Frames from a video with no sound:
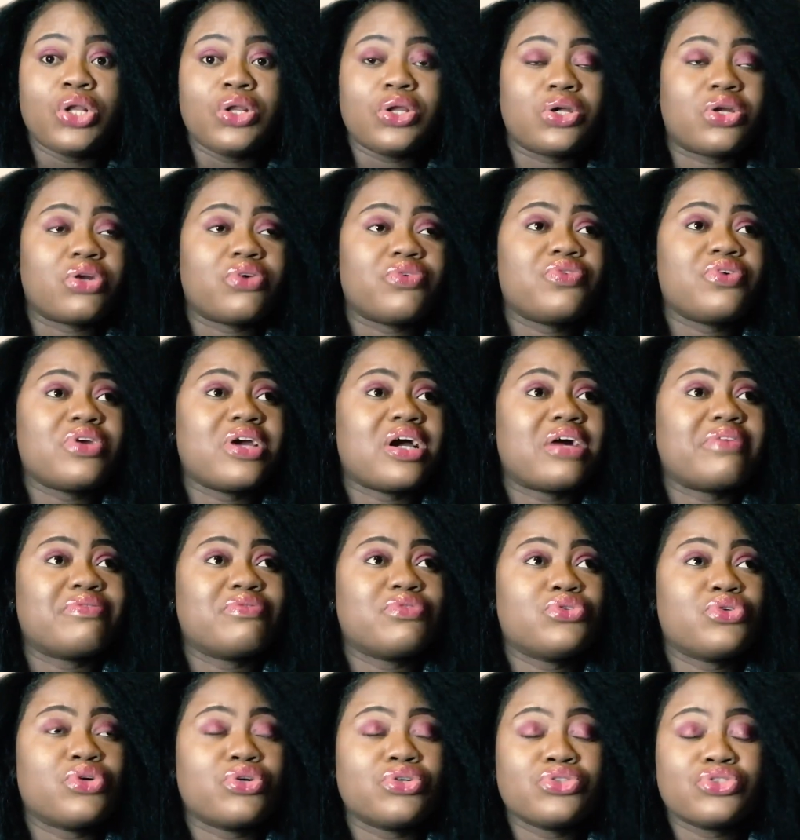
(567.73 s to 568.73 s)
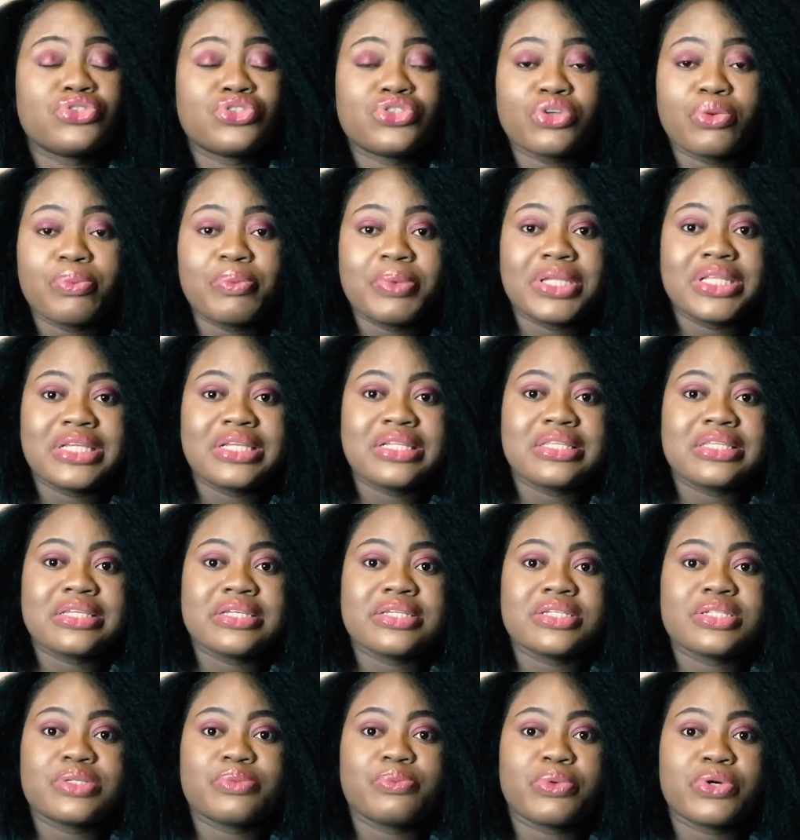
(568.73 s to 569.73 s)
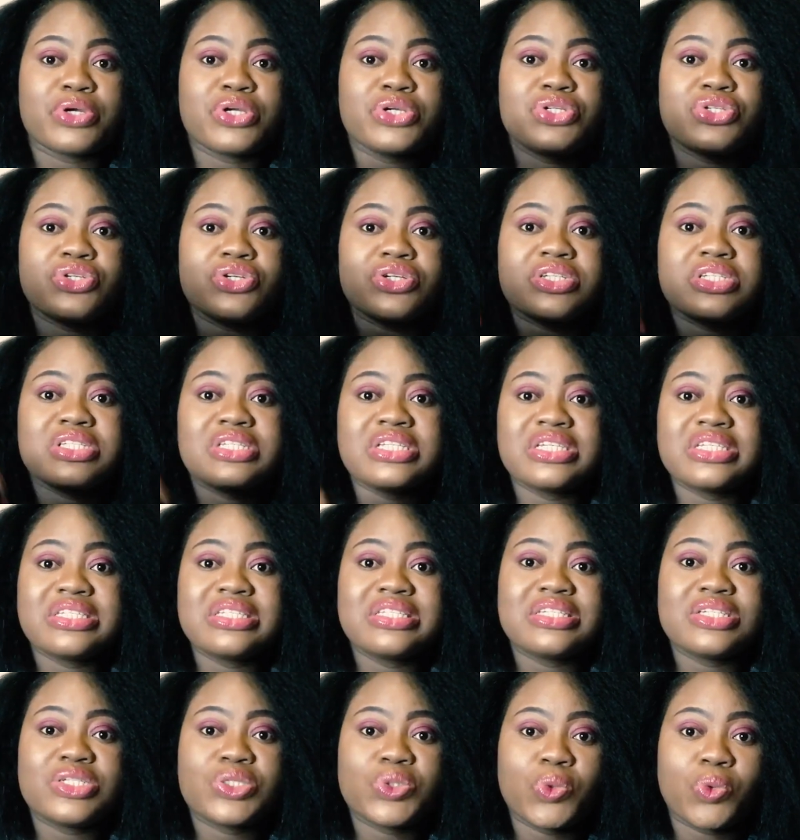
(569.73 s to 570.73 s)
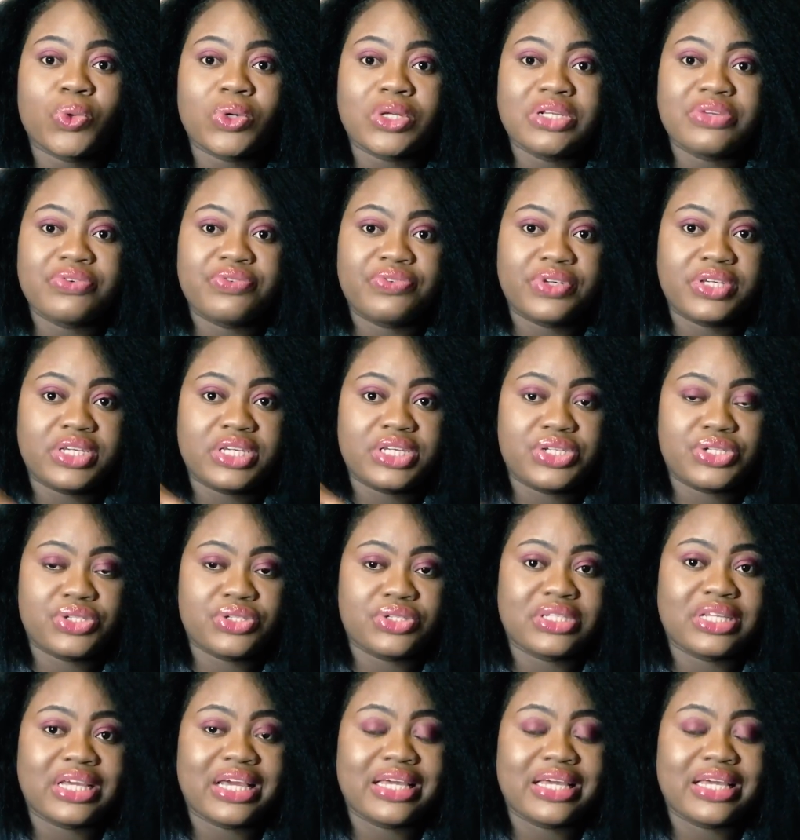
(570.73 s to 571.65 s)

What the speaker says: A lot of you have done so many things, but you just need this qualification.